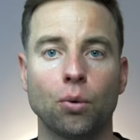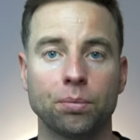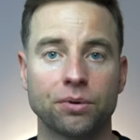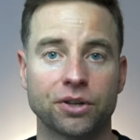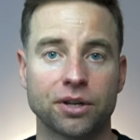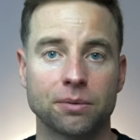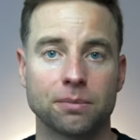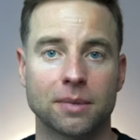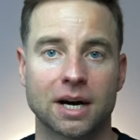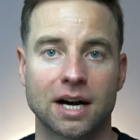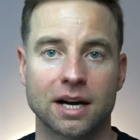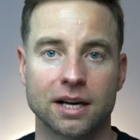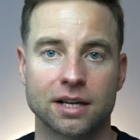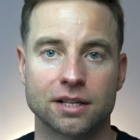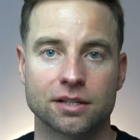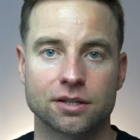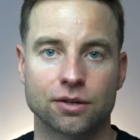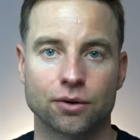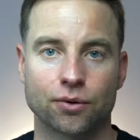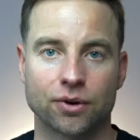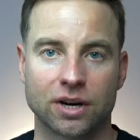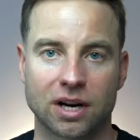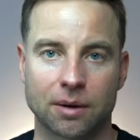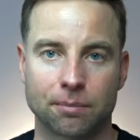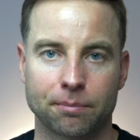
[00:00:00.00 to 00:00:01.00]

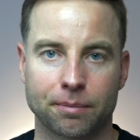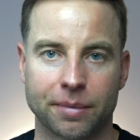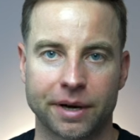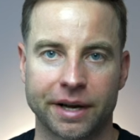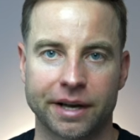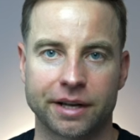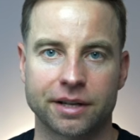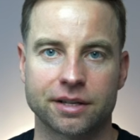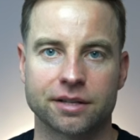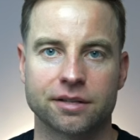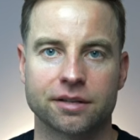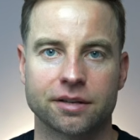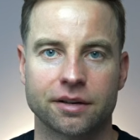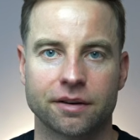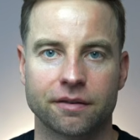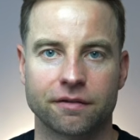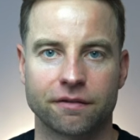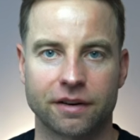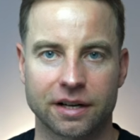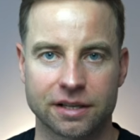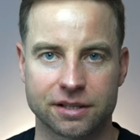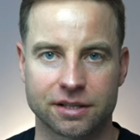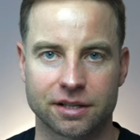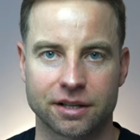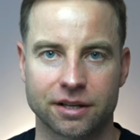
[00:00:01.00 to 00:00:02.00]
Optimize your campaigns
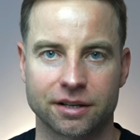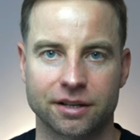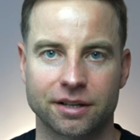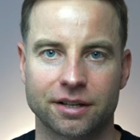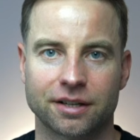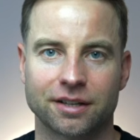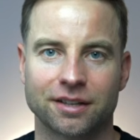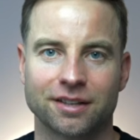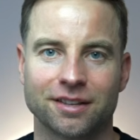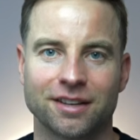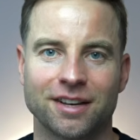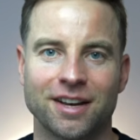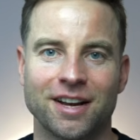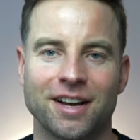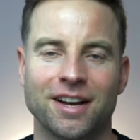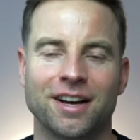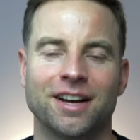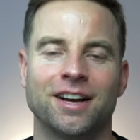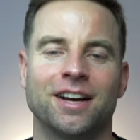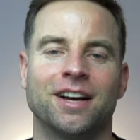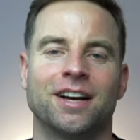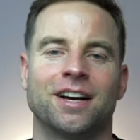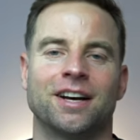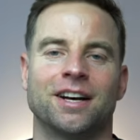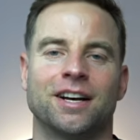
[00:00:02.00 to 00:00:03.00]
faster.
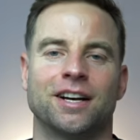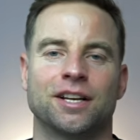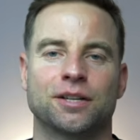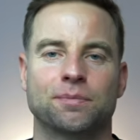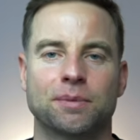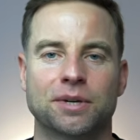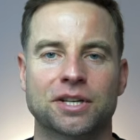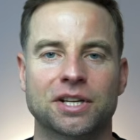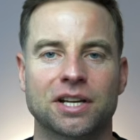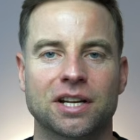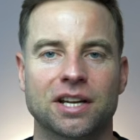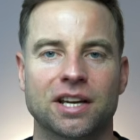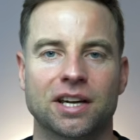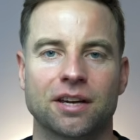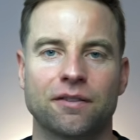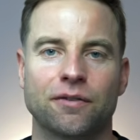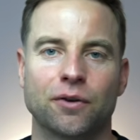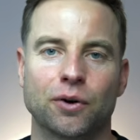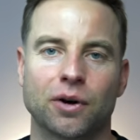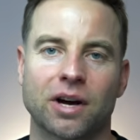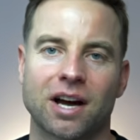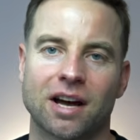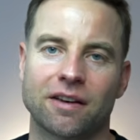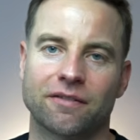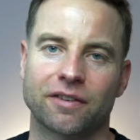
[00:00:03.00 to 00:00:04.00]
Especially
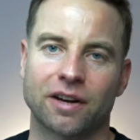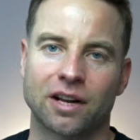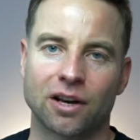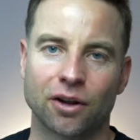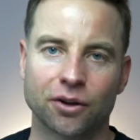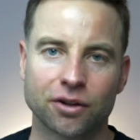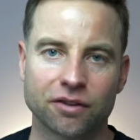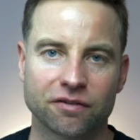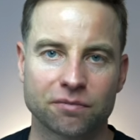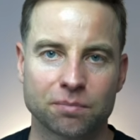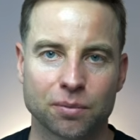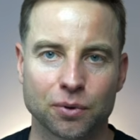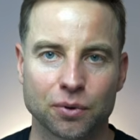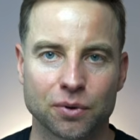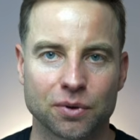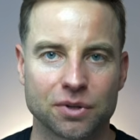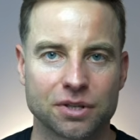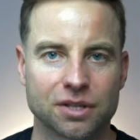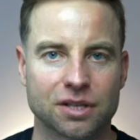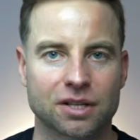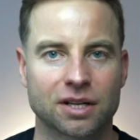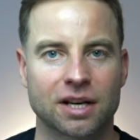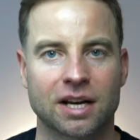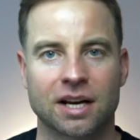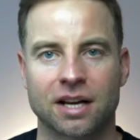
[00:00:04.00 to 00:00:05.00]
if you have a lot of
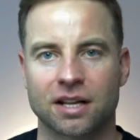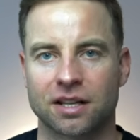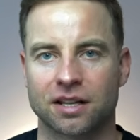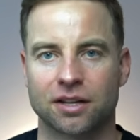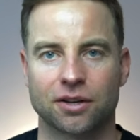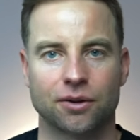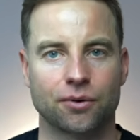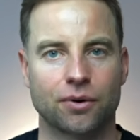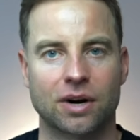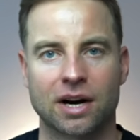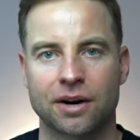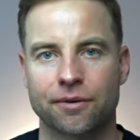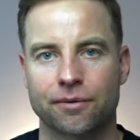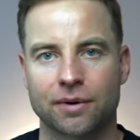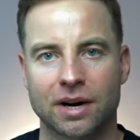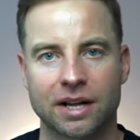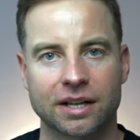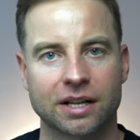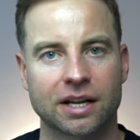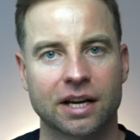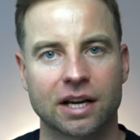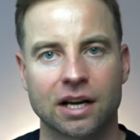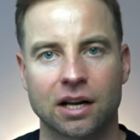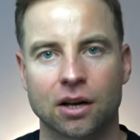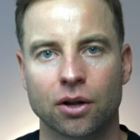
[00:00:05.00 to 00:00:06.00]
books and you are
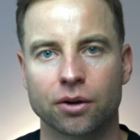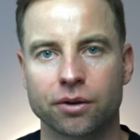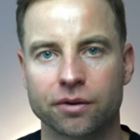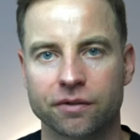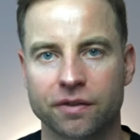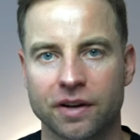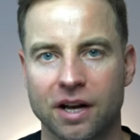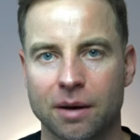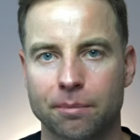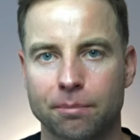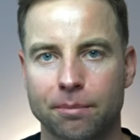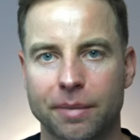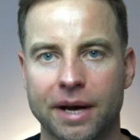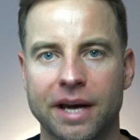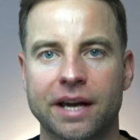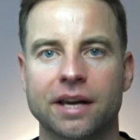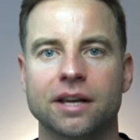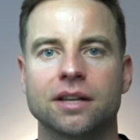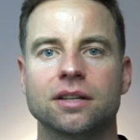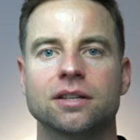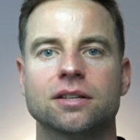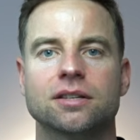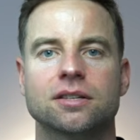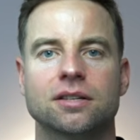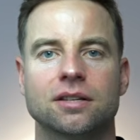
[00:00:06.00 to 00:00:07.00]
running a lot of
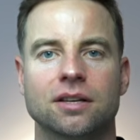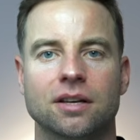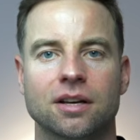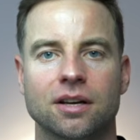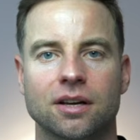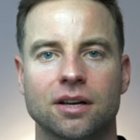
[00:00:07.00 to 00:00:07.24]
campaigns,